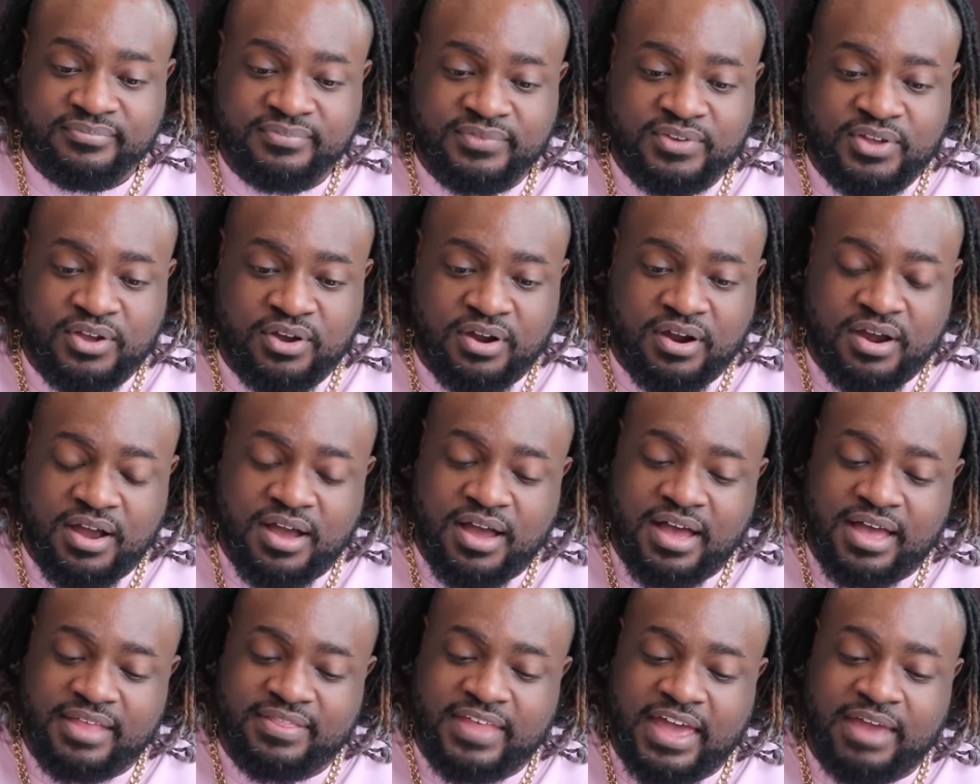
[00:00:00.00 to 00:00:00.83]

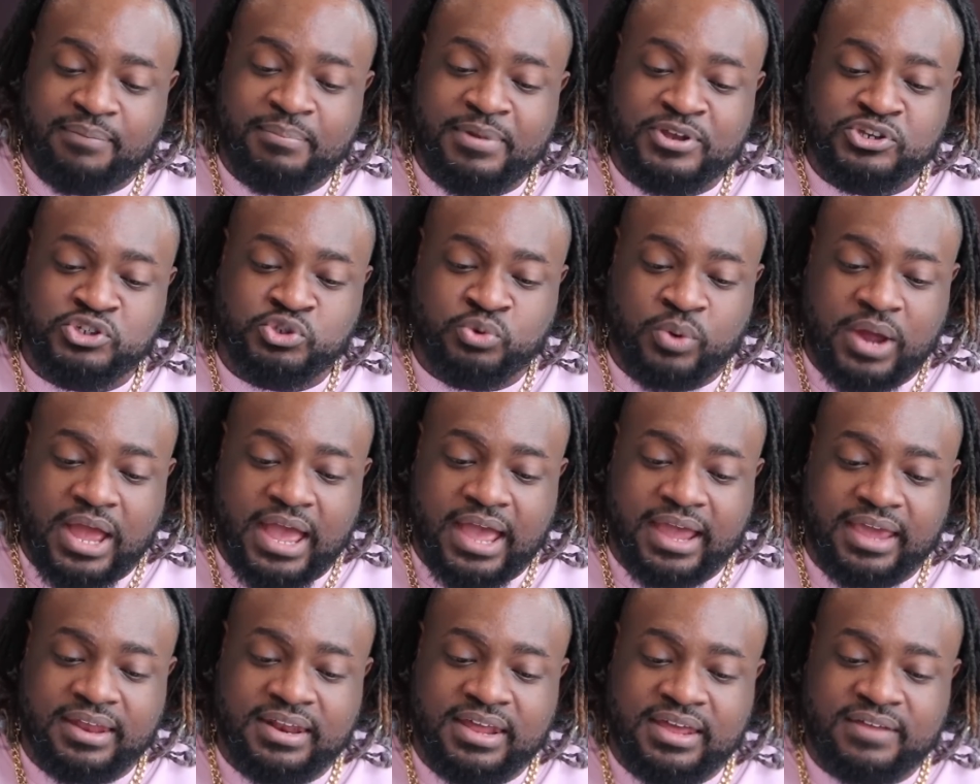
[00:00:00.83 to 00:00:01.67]
Girl, they've been
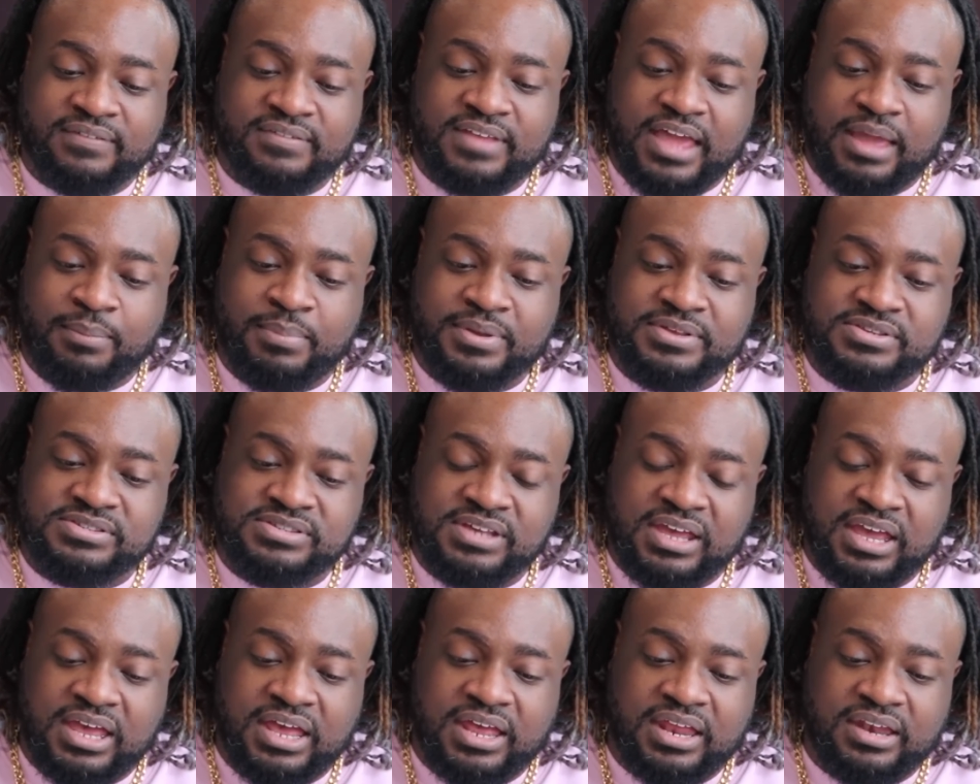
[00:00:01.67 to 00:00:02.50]
dragging it. They've been
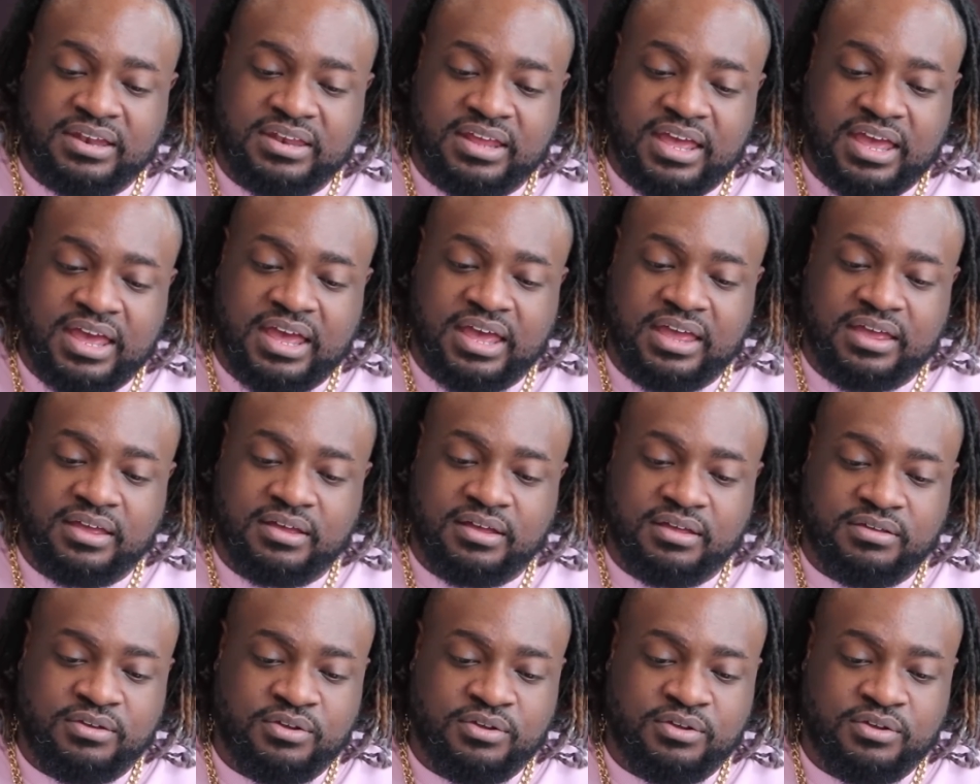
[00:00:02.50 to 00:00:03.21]
saying that,